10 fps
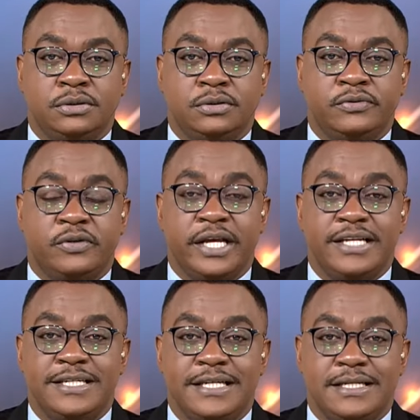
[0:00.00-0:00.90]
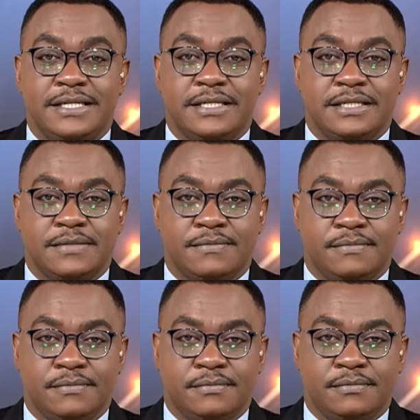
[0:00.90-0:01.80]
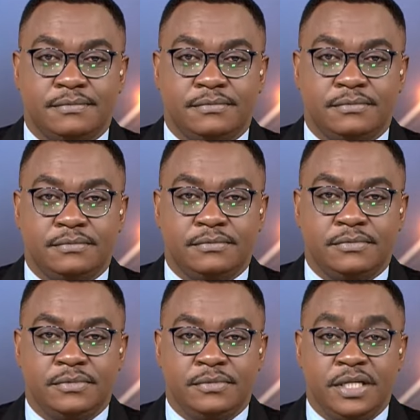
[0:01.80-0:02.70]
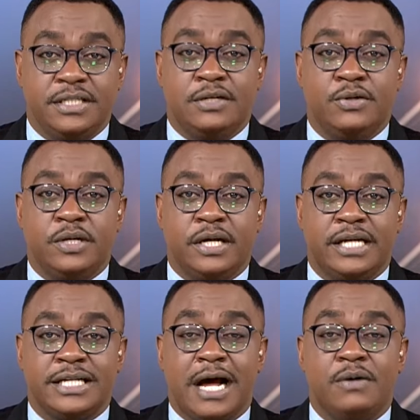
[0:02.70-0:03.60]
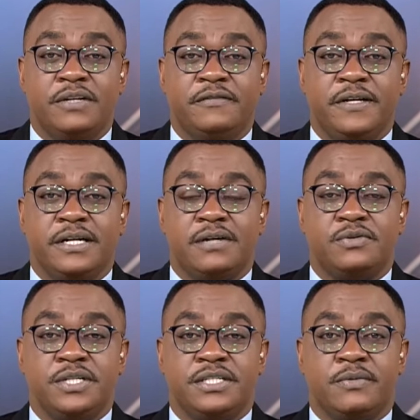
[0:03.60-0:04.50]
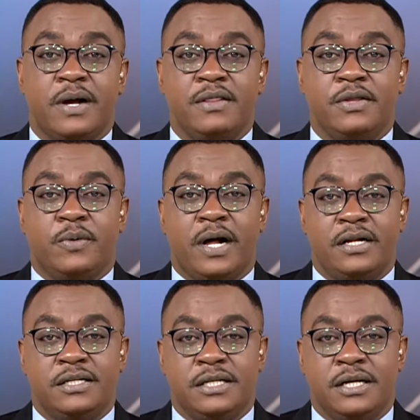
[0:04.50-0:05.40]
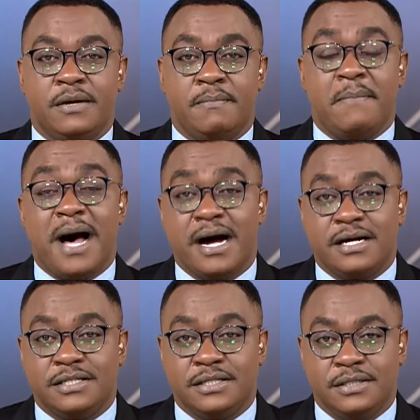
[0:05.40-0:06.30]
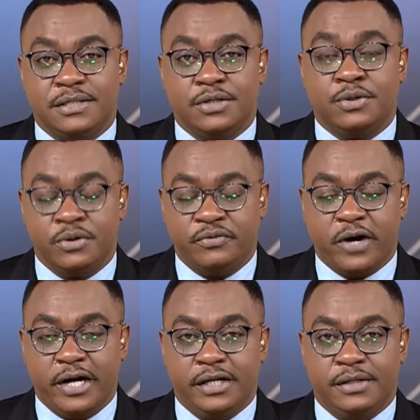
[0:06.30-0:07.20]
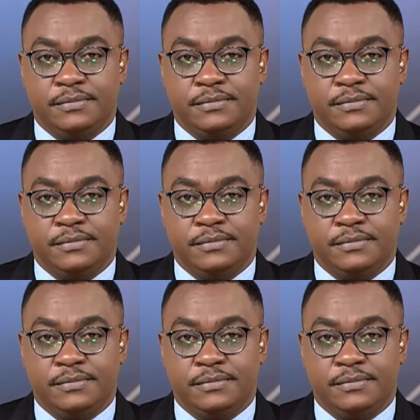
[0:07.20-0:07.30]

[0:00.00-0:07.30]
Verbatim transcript: for their sins. Here's a look at how different countries around the world marked Good Friday.